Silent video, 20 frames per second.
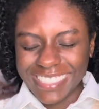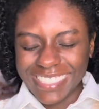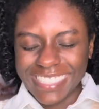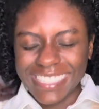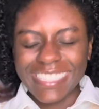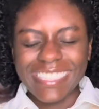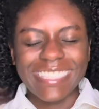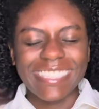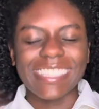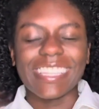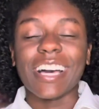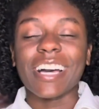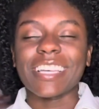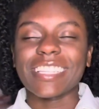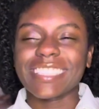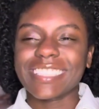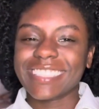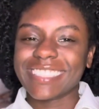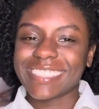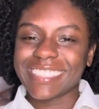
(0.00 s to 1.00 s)
is
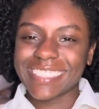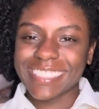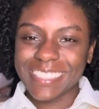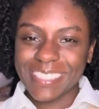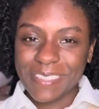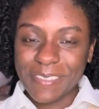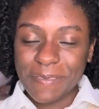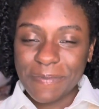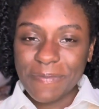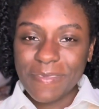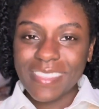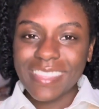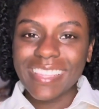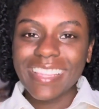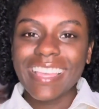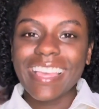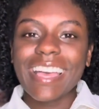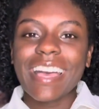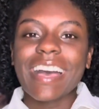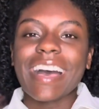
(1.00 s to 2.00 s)
lust.
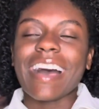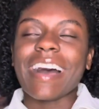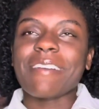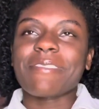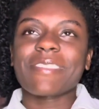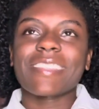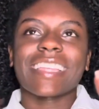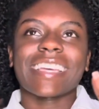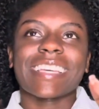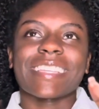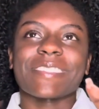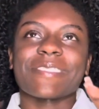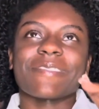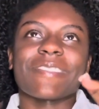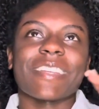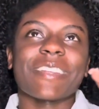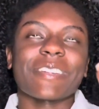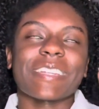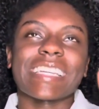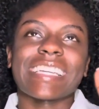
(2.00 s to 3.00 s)
I feel like it's
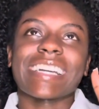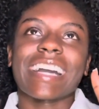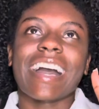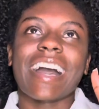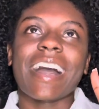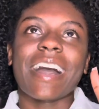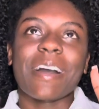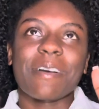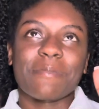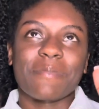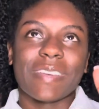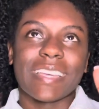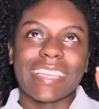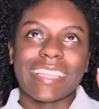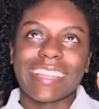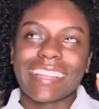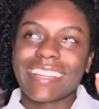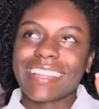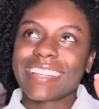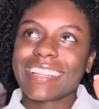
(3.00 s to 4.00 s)
very
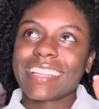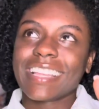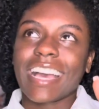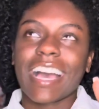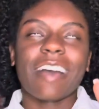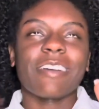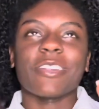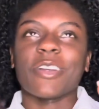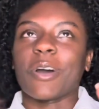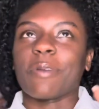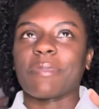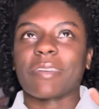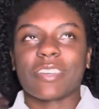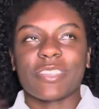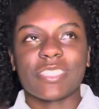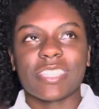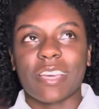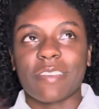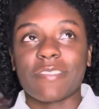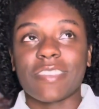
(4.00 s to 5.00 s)
common. I don't know, I'm not gonna
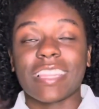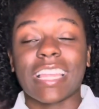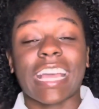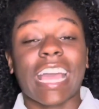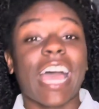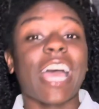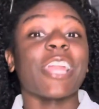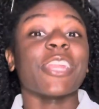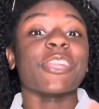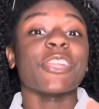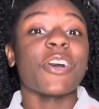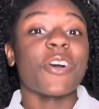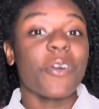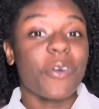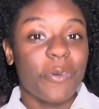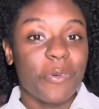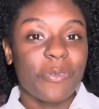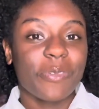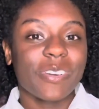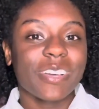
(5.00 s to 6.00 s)
say I feel like, I
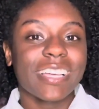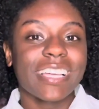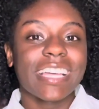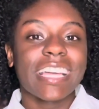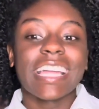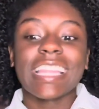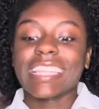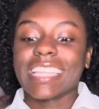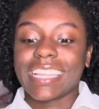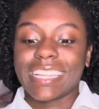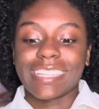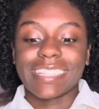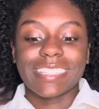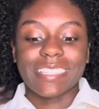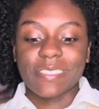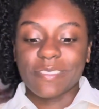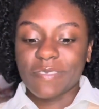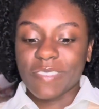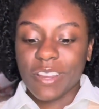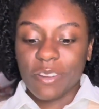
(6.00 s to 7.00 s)
know that it
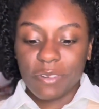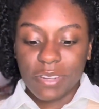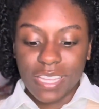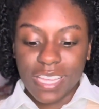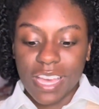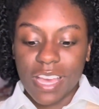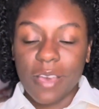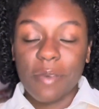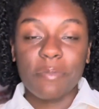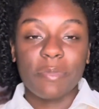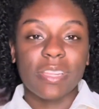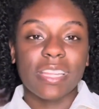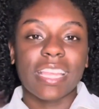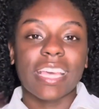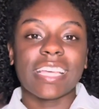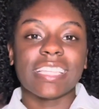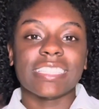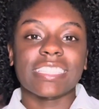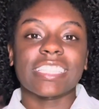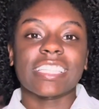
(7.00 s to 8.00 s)
is very common
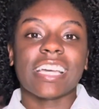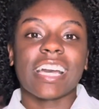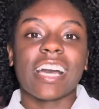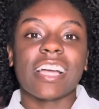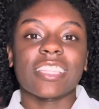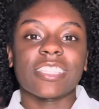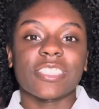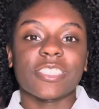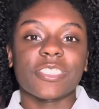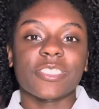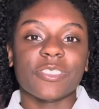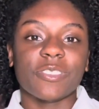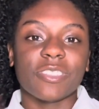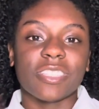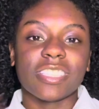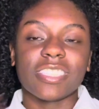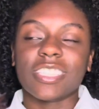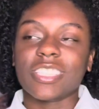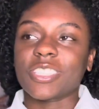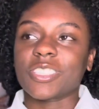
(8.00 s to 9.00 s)
as a college student
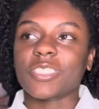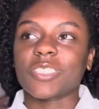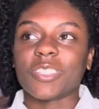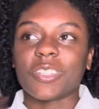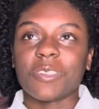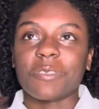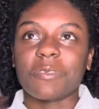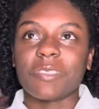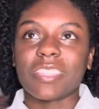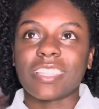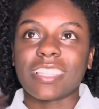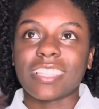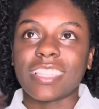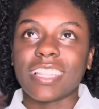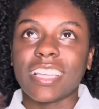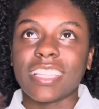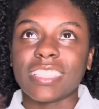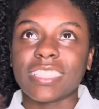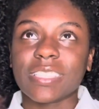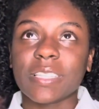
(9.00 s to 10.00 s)
to struggle with
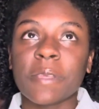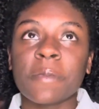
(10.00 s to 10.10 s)
lust.